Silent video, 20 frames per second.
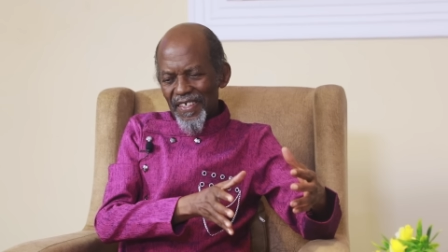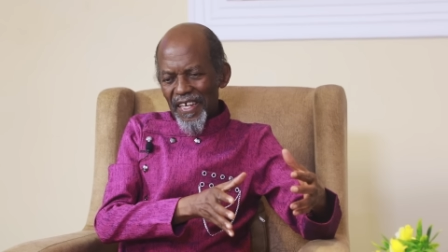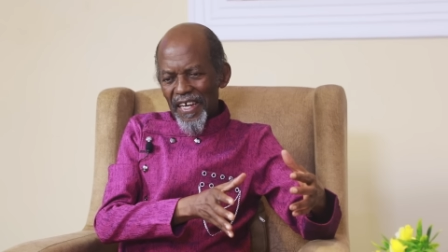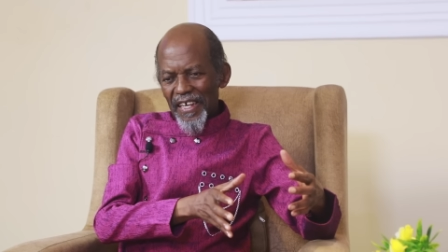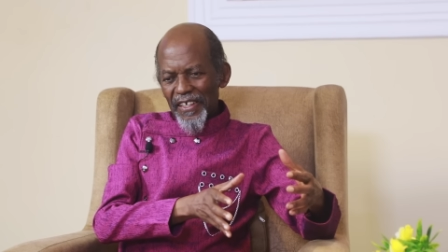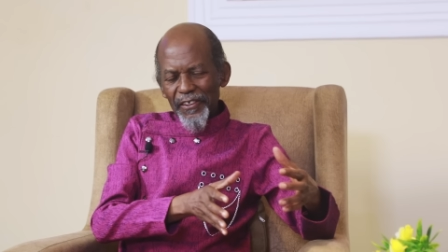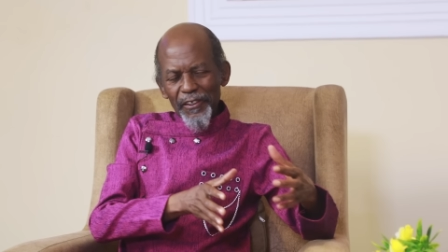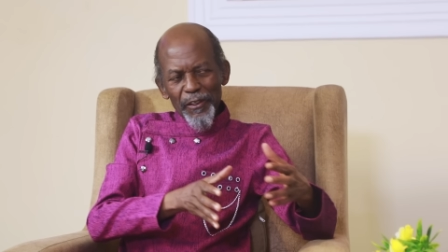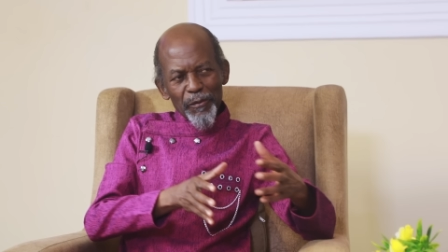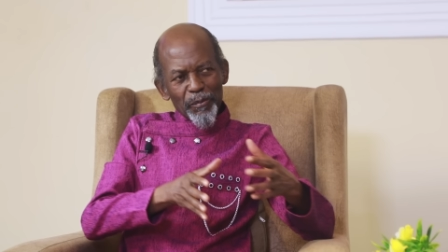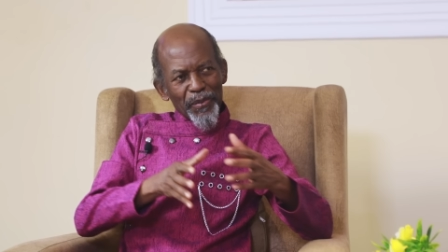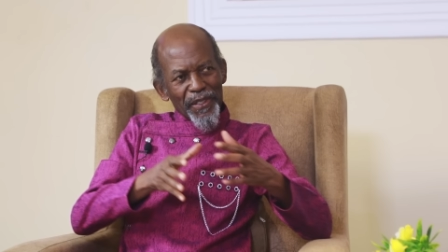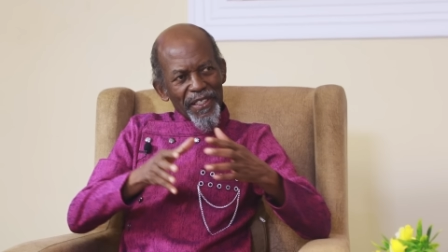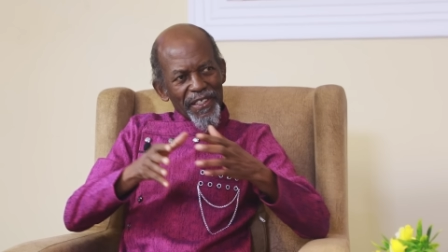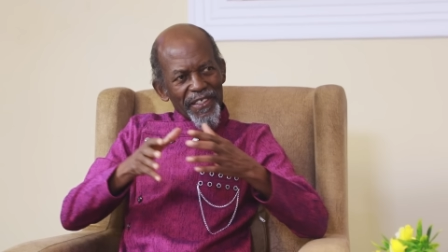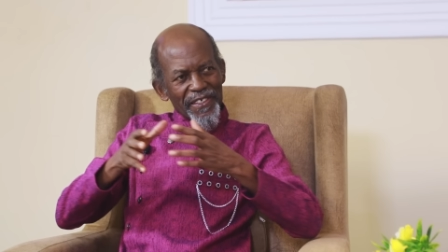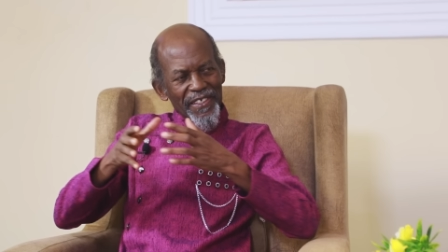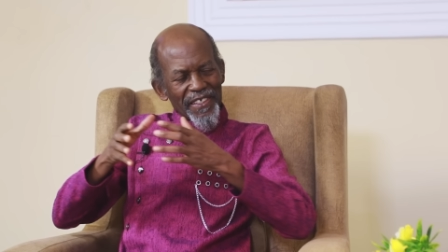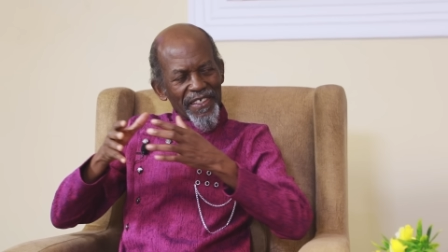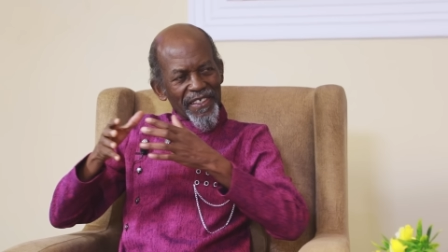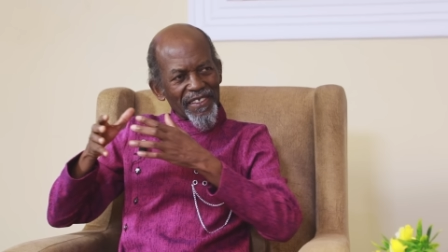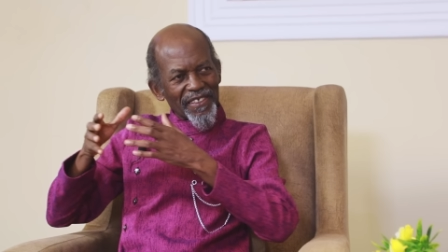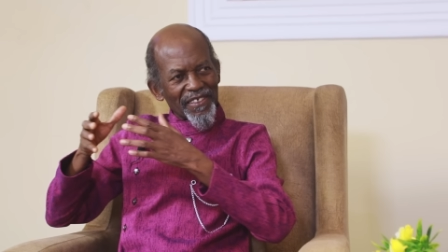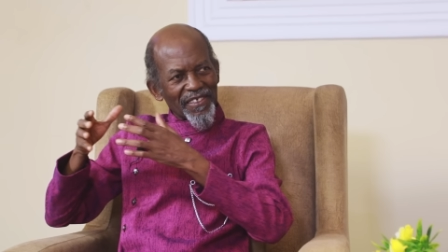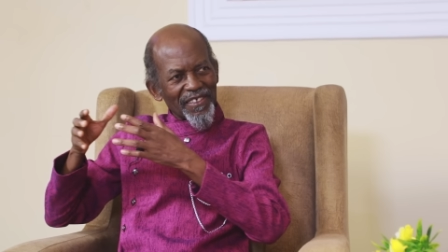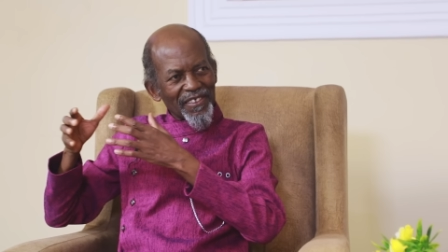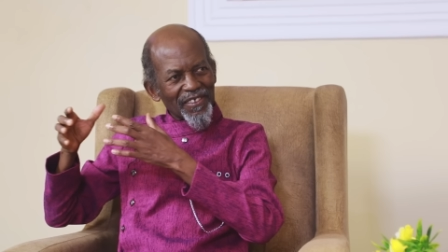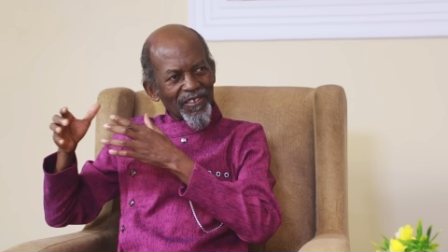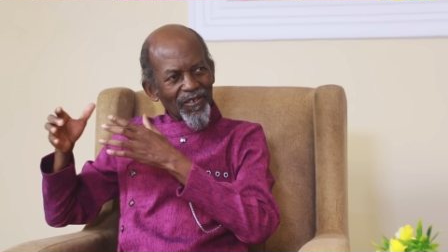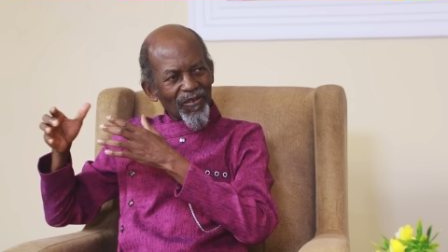are
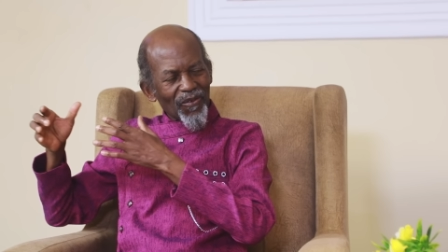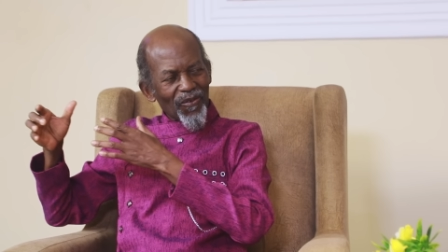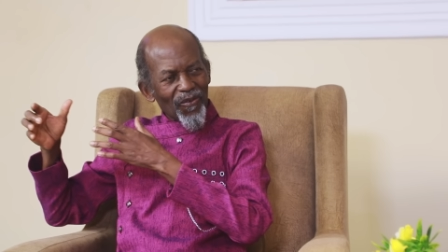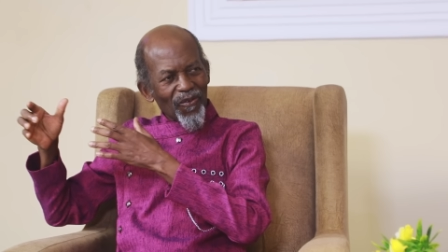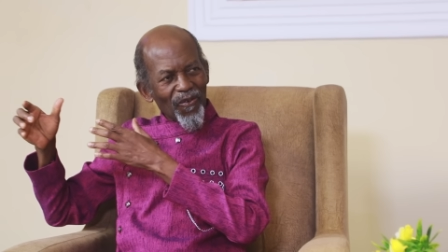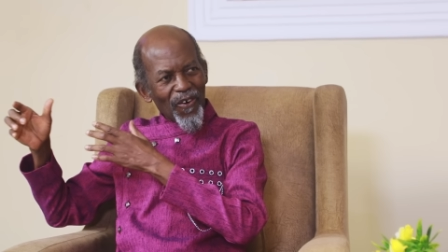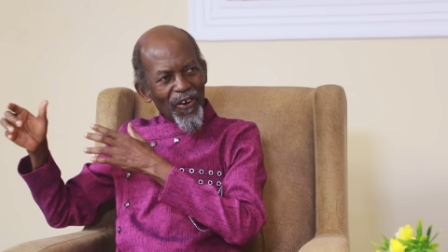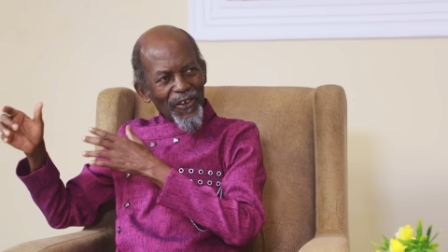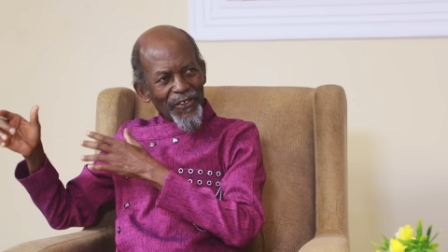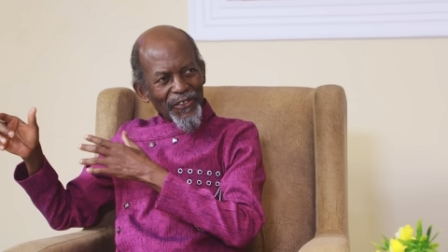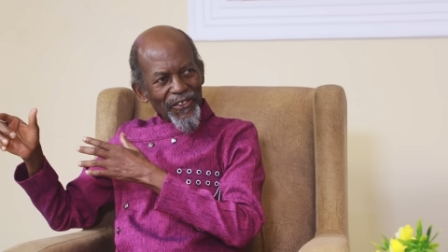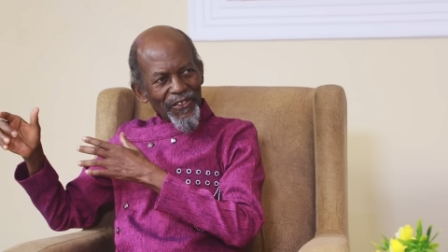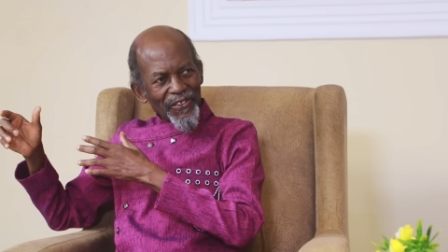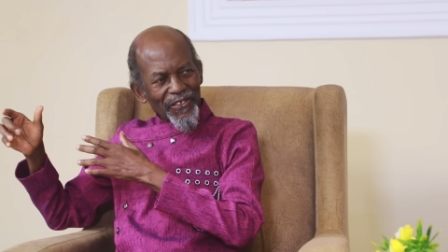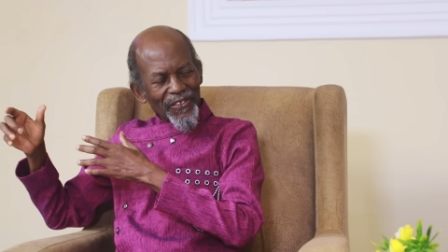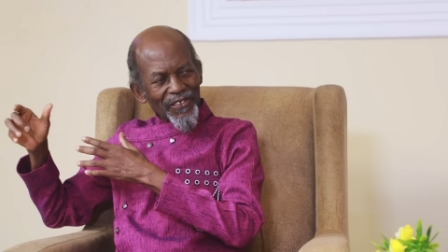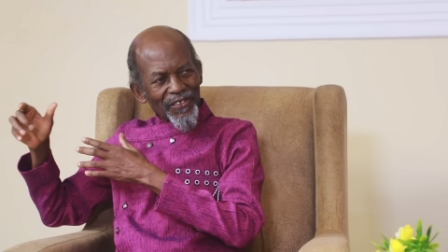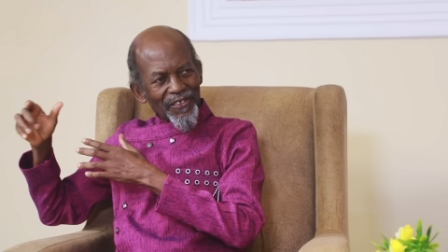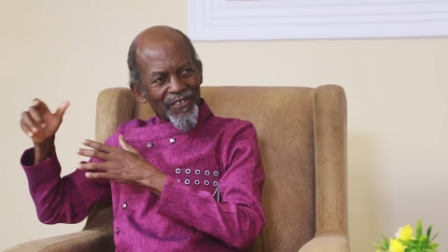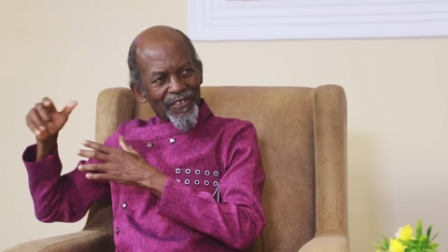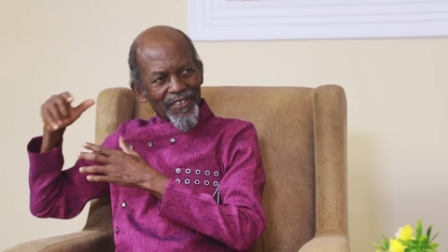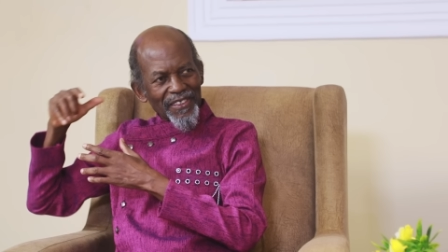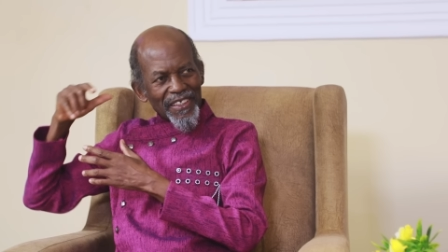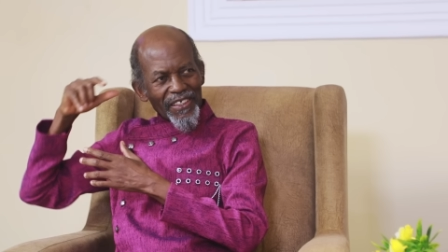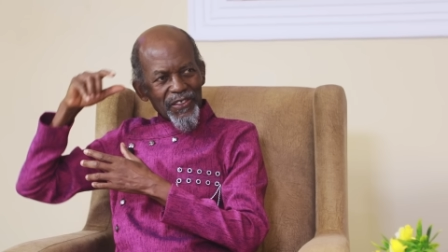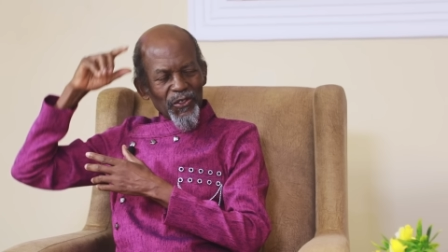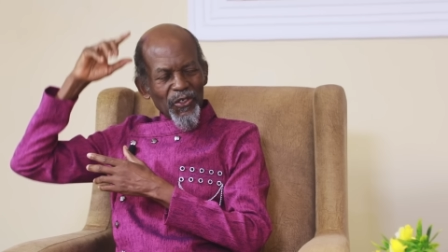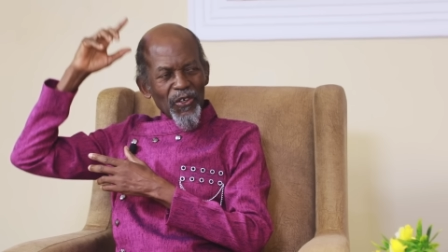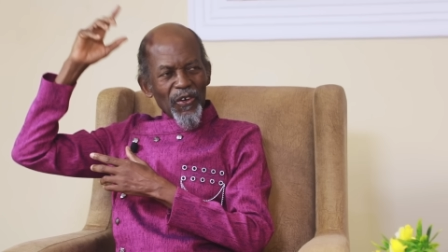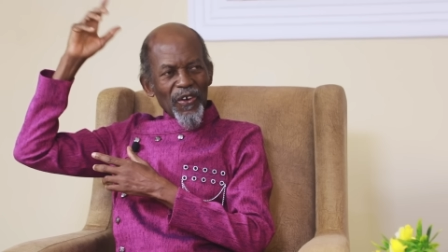repeating what
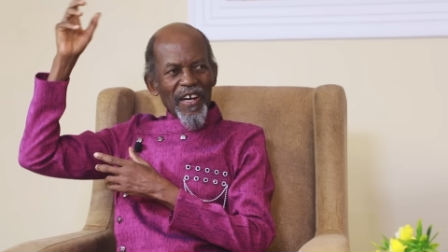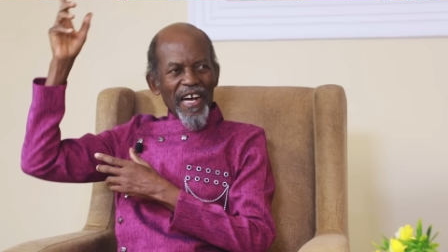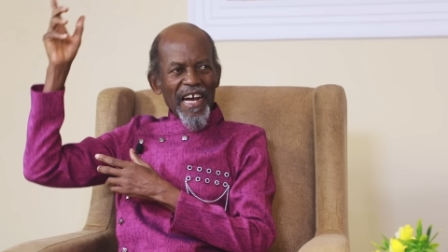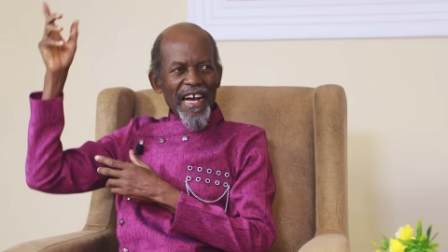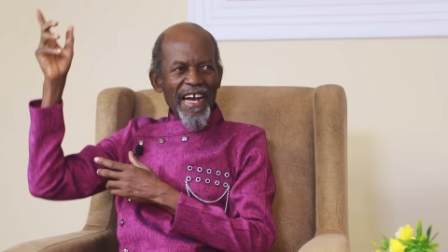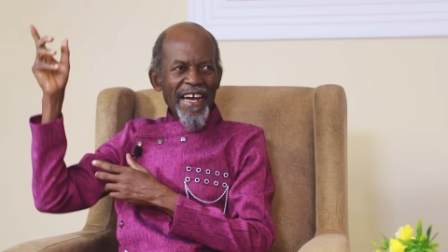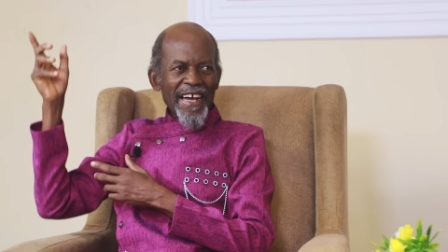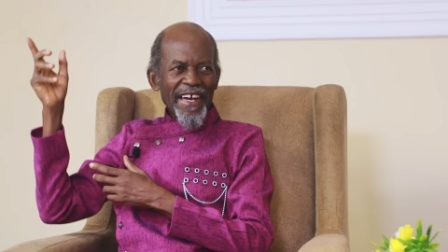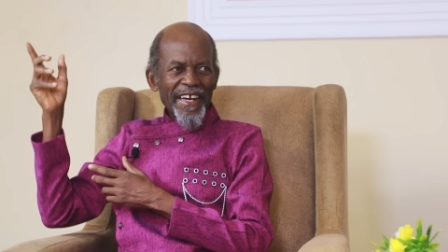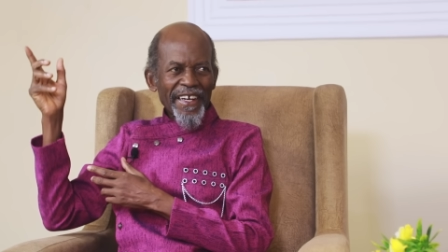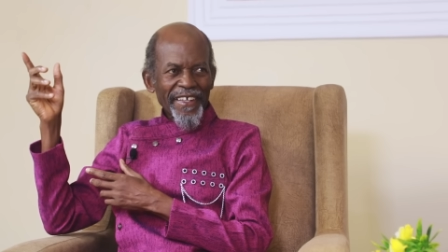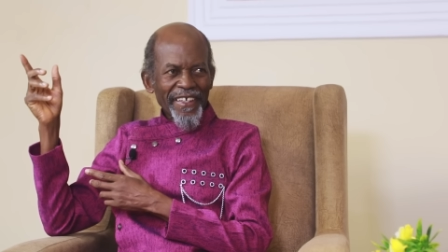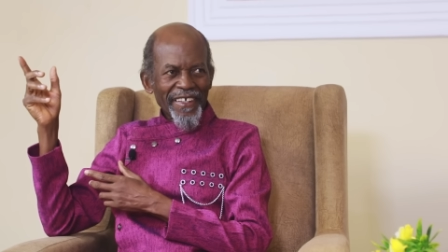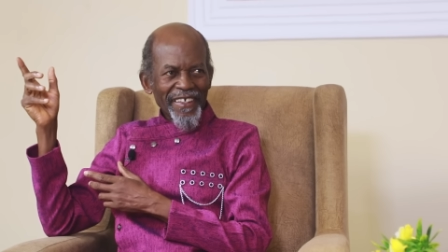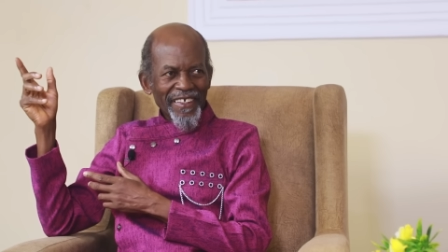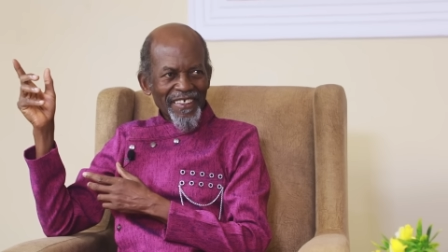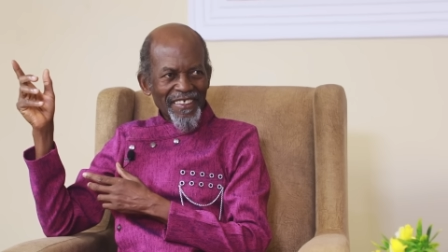is on high.